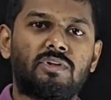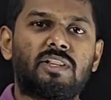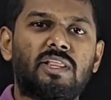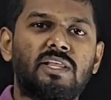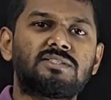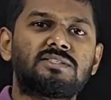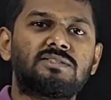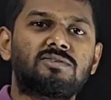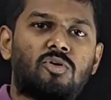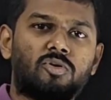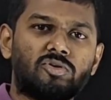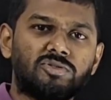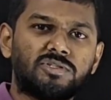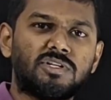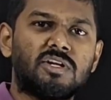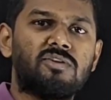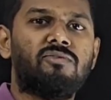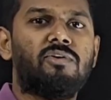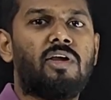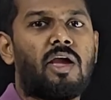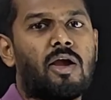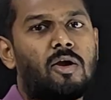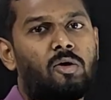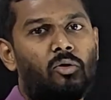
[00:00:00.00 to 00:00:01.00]
this
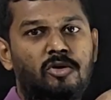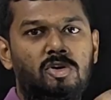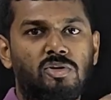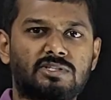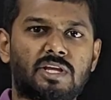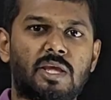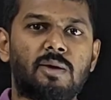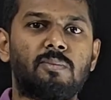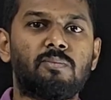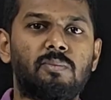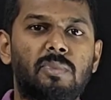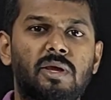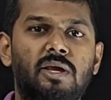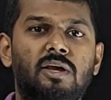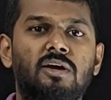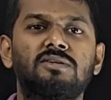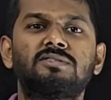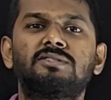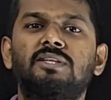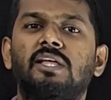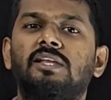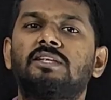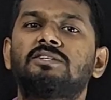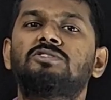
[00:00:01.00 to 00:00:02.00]
question we are going to skip
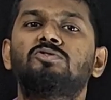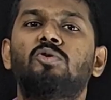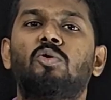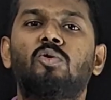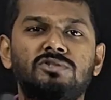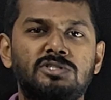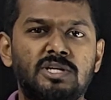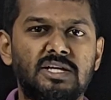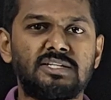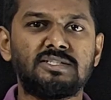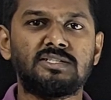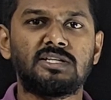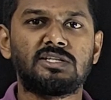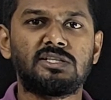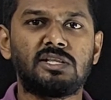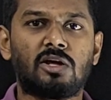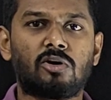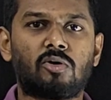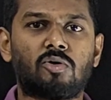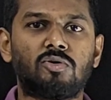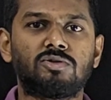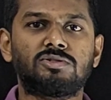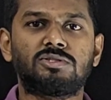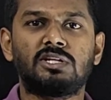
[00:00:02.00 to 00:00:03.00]
because there is no change in
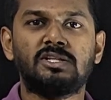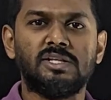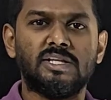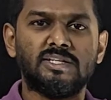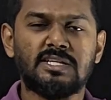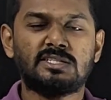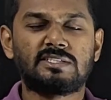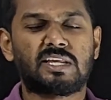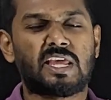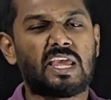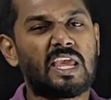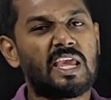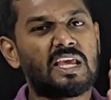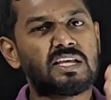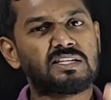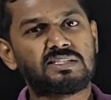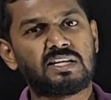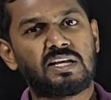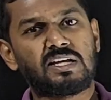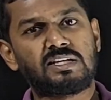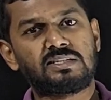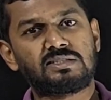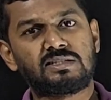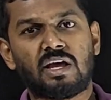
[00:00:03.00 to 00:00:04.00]
the question. This is
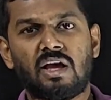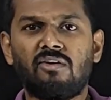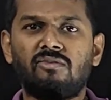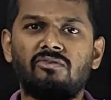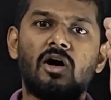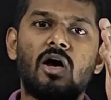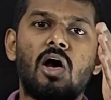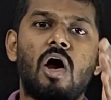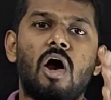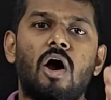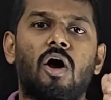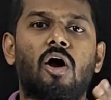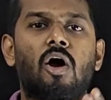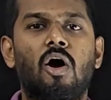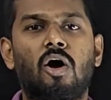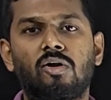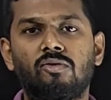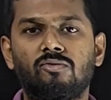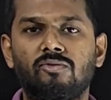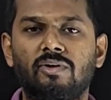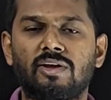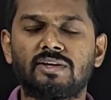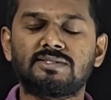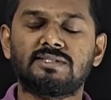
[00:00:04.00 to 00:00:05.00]
case 6 of
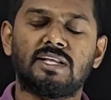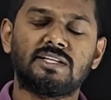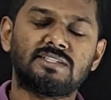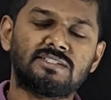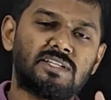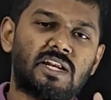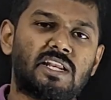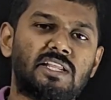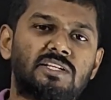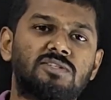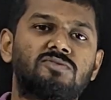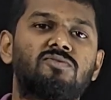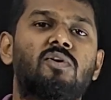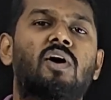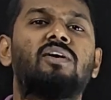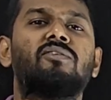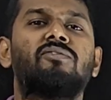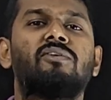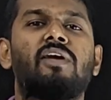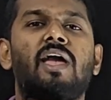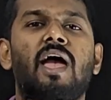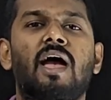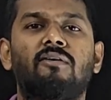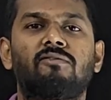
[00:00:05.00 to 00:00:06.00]
convex lens. That is
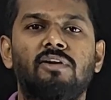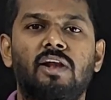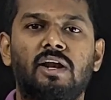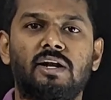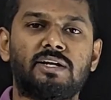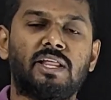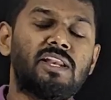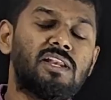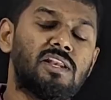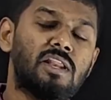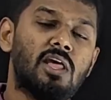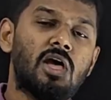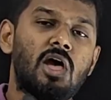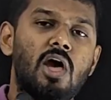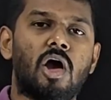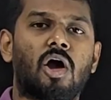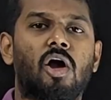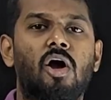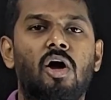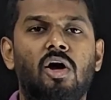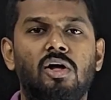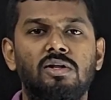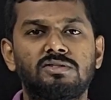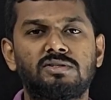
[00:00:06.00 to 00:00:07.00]
what we have learnt in
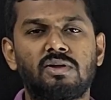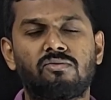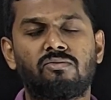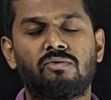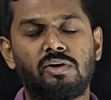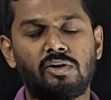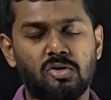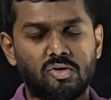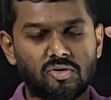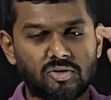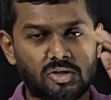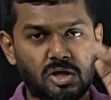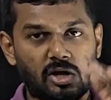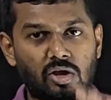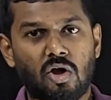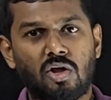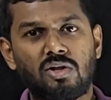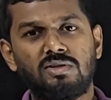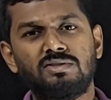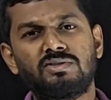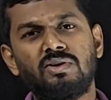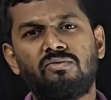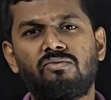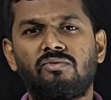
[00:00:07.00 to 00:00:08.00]
concept video. The
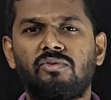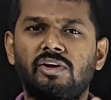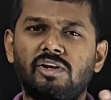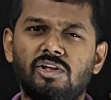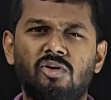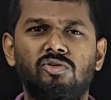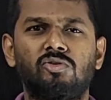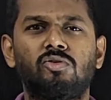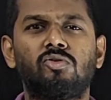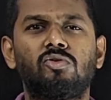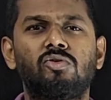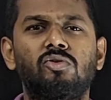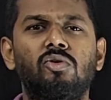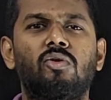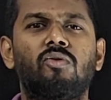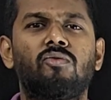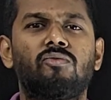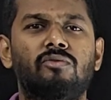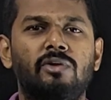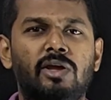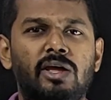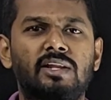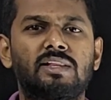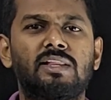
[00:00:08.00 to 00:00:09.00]
concept video, you
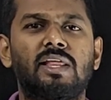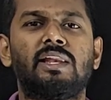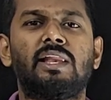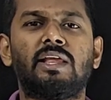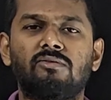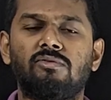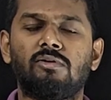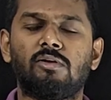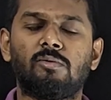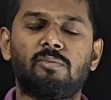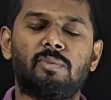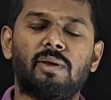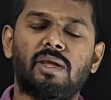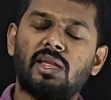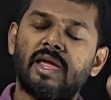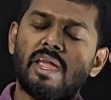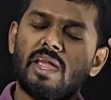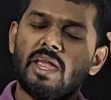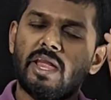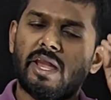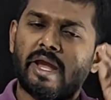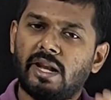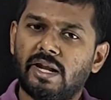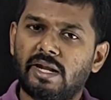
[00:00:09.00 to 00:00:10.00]
know where the link will
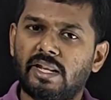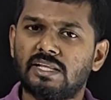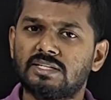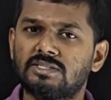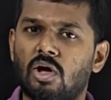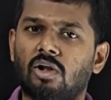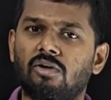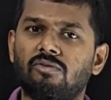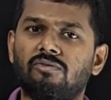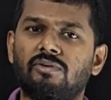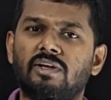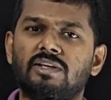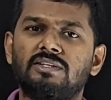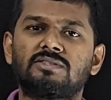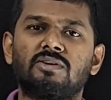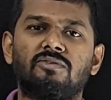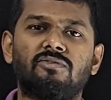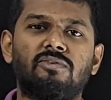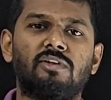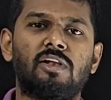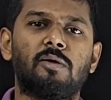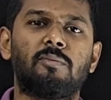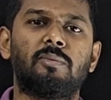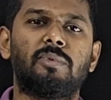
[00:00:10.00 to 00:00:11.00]
be. It is always
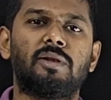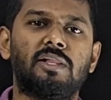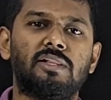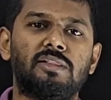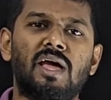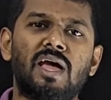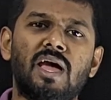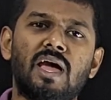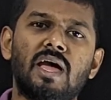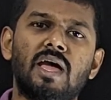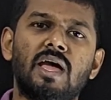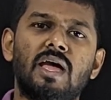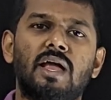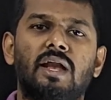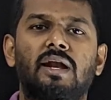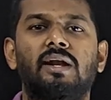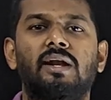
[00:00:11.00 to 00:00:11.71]
available in the